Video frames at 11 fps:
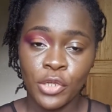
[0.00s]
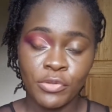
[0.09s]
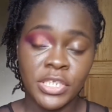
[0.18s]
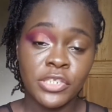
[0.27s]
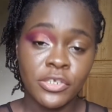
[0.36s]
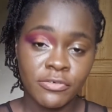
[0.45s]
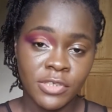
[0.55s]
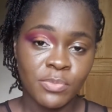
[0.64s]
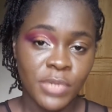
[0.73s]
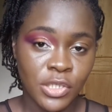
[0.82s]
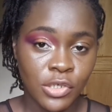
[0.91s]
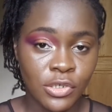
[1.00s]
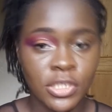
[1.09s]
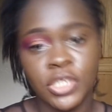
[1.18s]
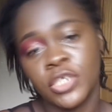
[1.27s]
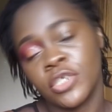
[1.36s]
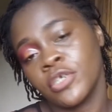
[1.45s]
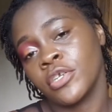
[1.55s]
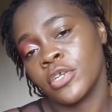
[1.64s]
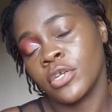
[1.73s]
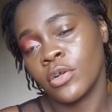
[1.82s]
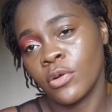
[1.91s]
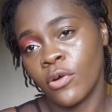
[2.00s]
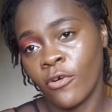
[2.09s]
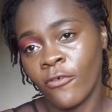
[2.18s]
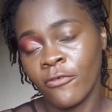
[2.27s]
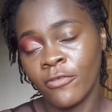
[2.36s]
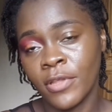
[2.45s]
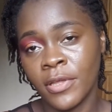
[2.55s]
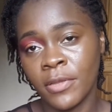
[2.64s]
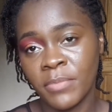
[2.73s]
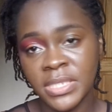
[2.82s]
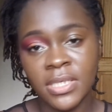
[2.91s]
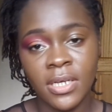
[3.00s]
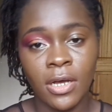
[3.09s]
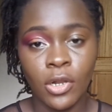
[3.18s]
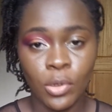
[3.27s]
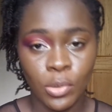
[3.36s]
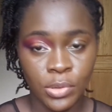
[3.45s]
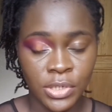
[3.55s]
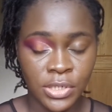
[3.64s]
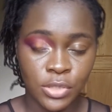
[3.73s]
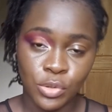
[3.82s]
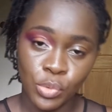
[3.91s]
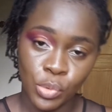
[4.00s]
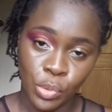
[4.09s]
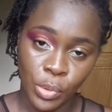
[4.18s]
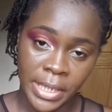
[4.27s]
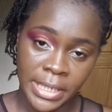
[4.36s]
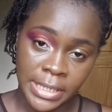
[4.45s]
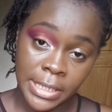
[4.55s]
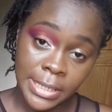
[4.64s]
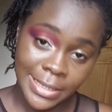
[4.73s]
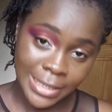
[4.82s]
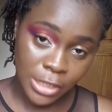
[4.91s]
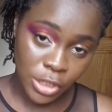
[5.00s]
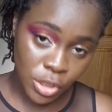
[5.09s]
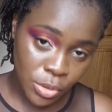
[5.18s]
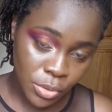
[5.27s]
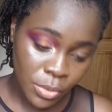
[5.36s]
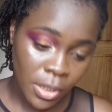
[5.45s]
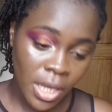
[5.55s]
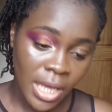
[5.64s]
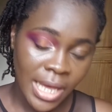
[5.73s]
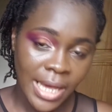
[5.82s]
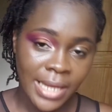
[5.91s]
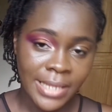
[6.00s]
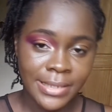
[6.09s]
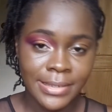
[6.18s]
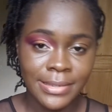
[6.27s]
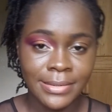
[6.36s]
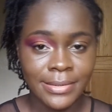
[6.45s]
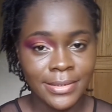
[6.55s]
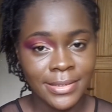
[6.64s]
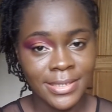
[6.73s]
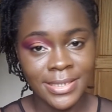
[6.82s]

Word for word: you did not respect the condition of the mystical lodge you went into, and